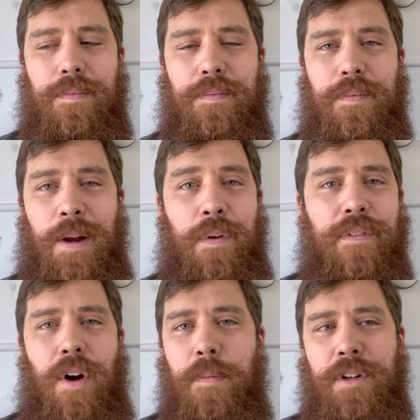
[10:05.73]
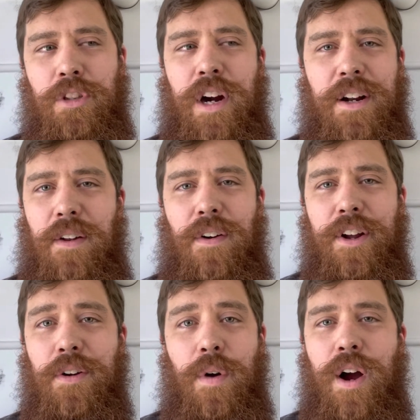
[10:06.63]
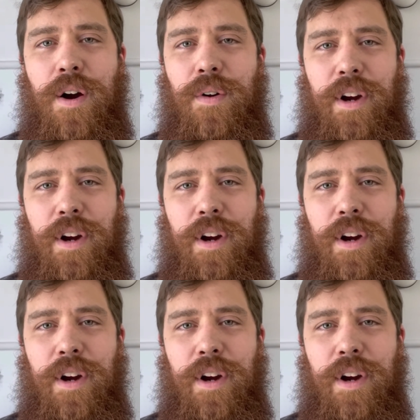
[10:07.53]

Like, we've all been trying to learn and grow